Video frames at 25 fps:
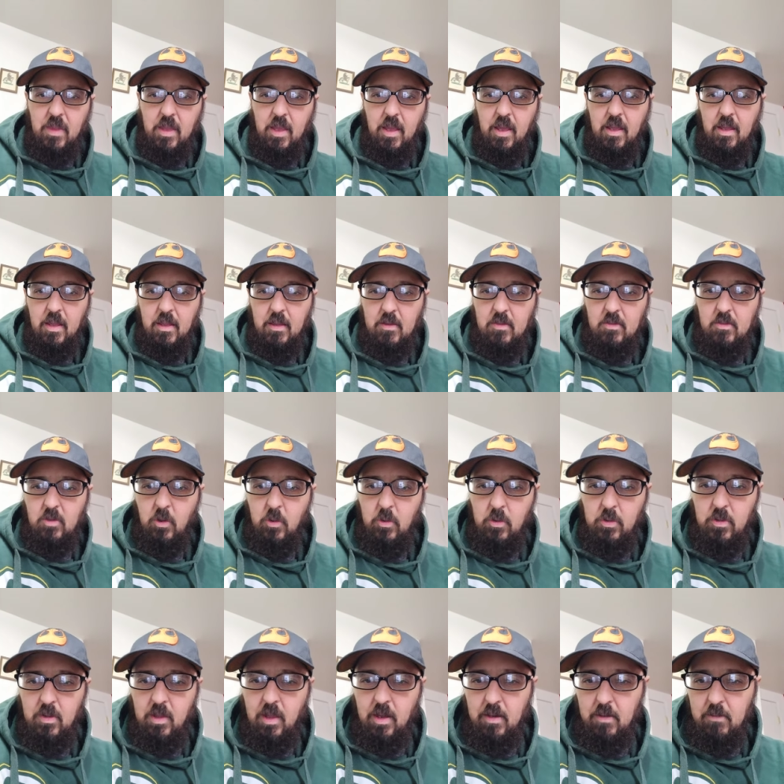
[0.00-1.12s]
Uh, so,
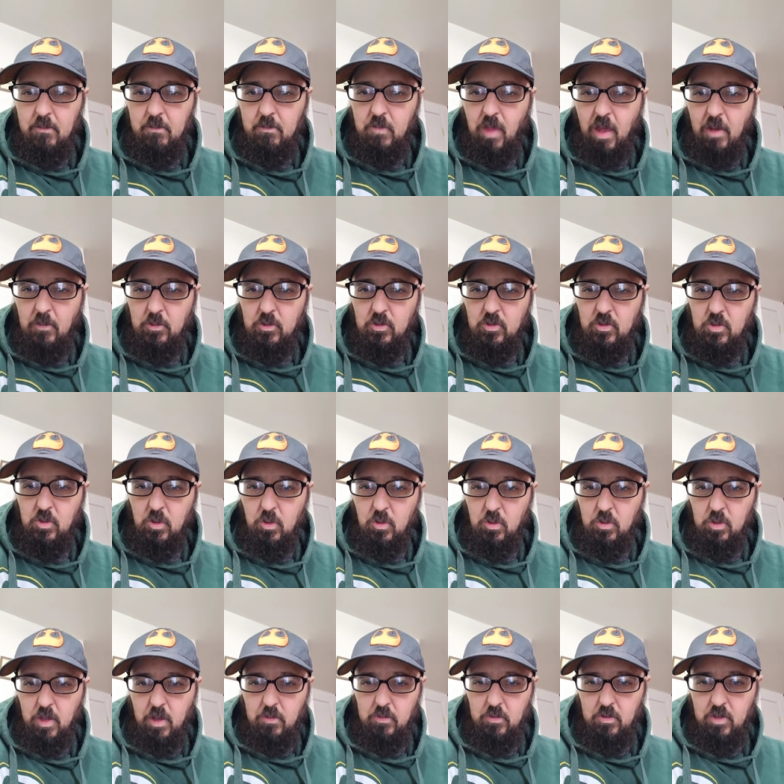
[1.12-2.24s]
and then it, I was
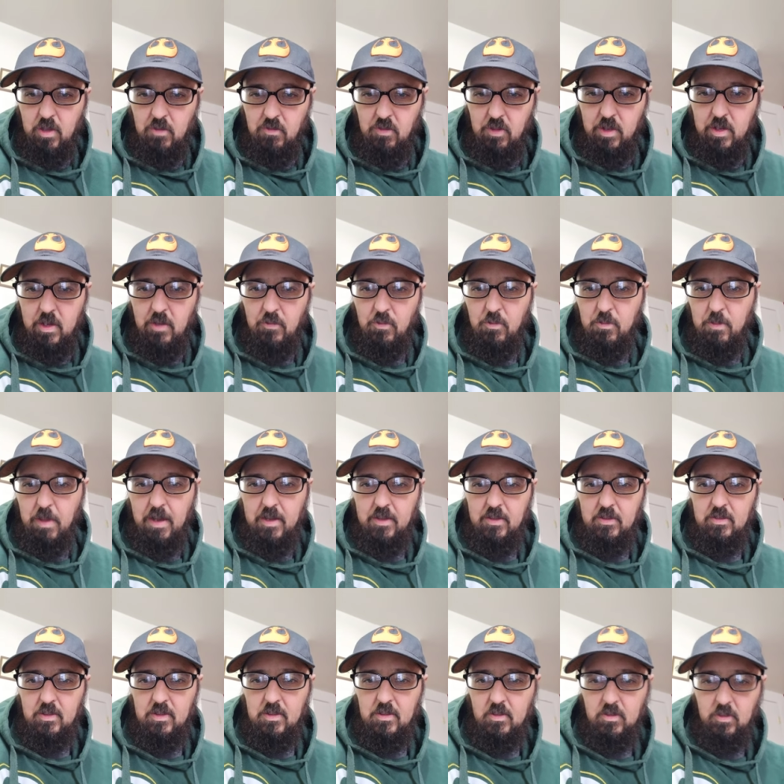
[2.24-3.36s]
told I was given the different
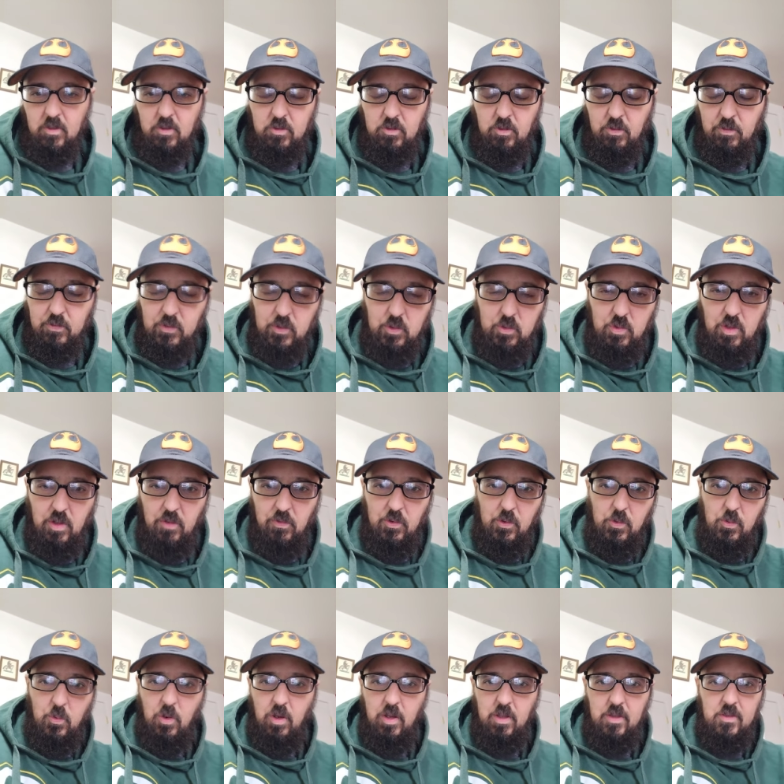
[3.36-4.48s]
medicines. There's a few
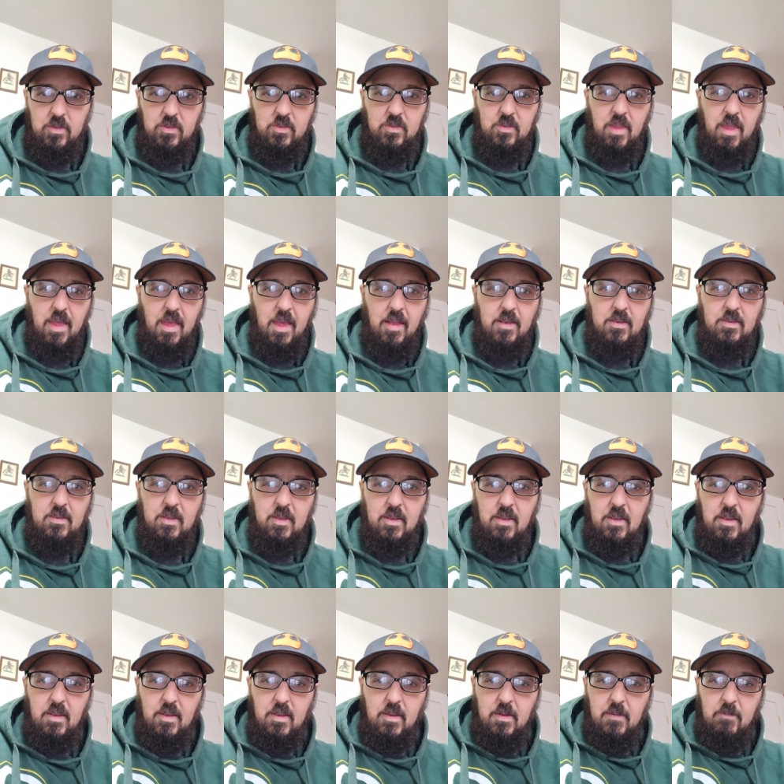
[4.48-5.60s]
different ones that
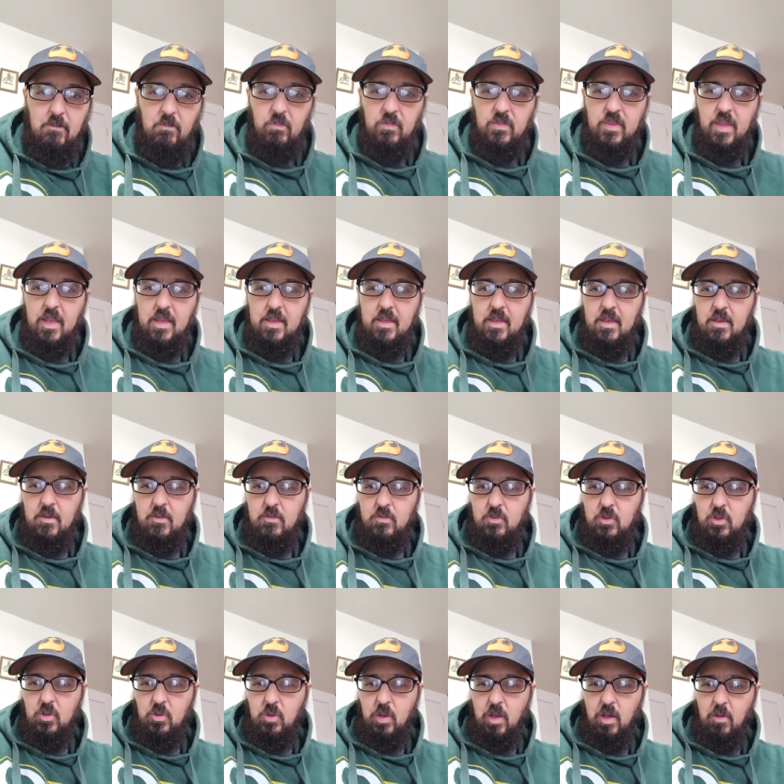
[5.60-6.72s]
they give
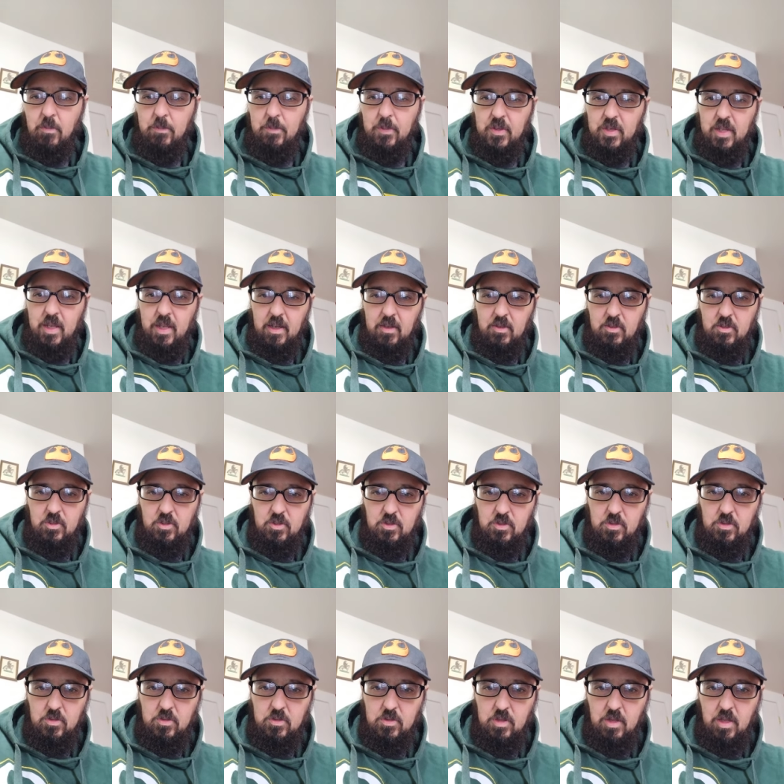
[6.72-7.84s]
to help protect
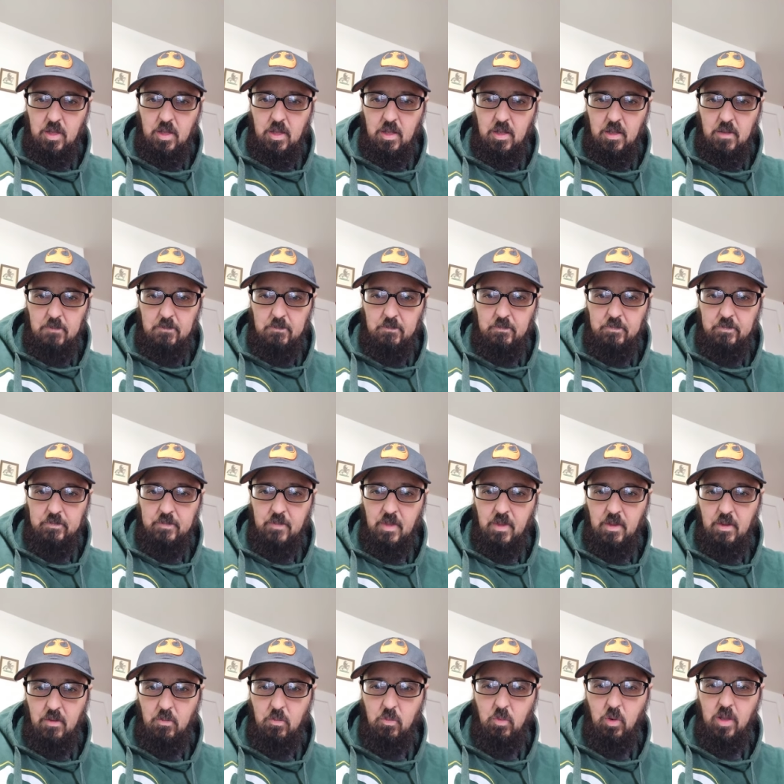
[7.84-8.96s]
you. Um,
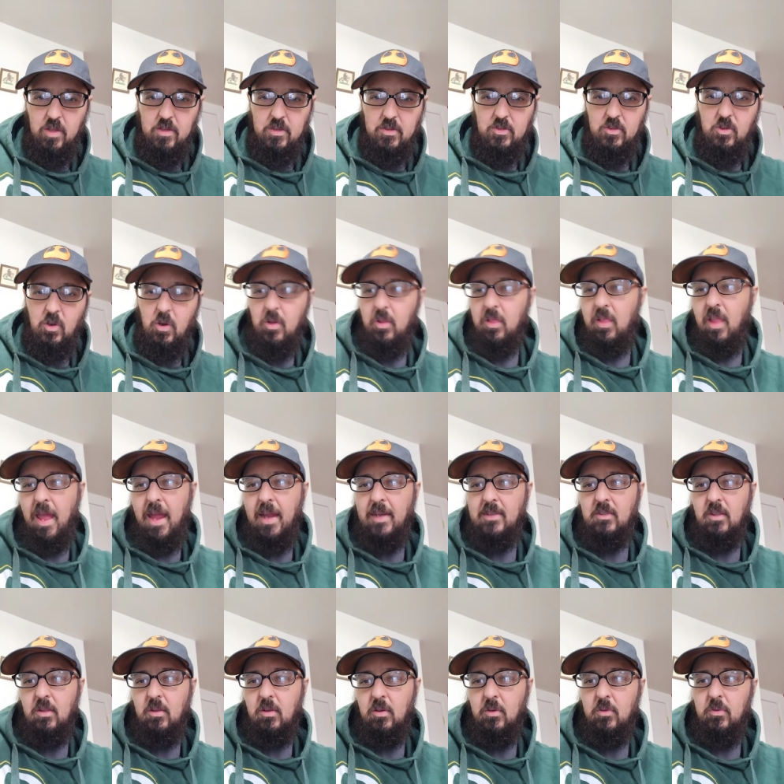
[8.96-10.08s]
One's called
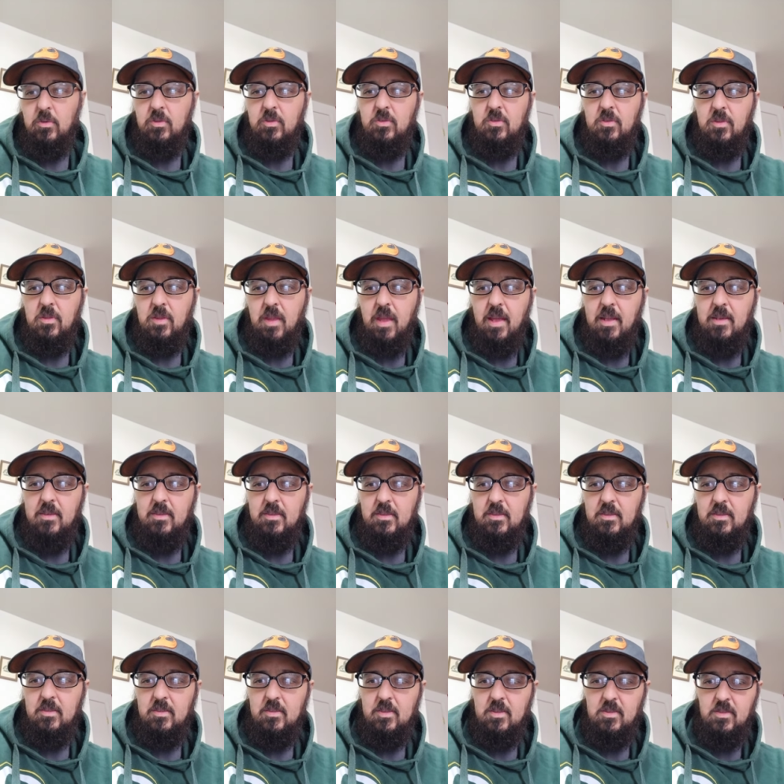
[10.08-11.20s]
lactulose, and that
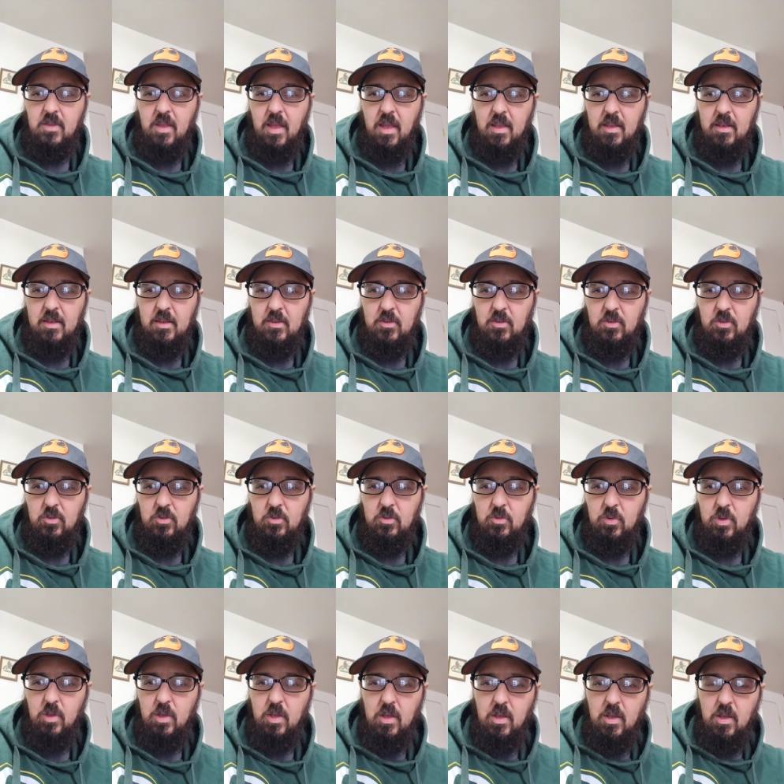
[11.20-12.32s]
is designed
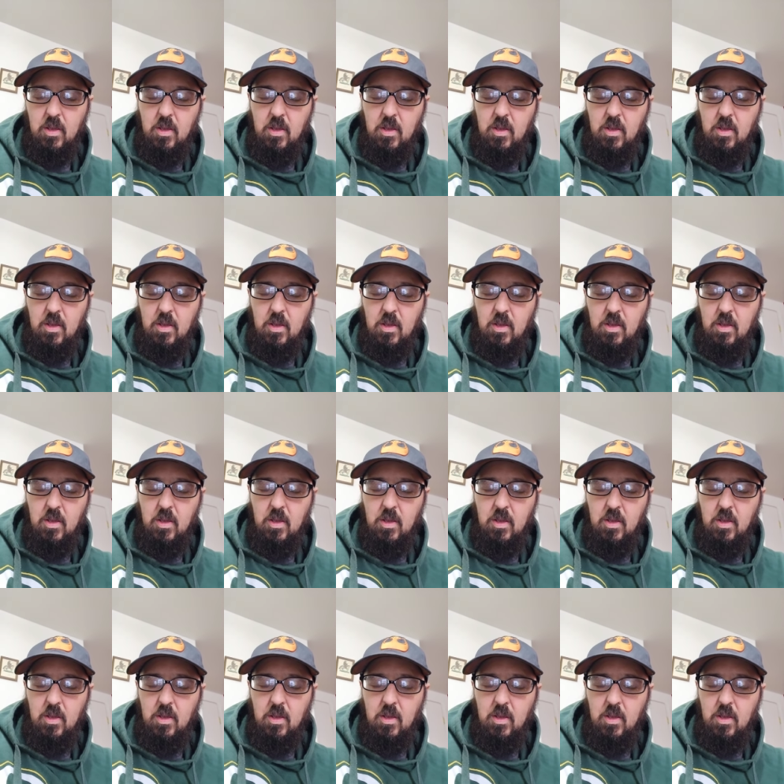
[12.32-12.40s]
to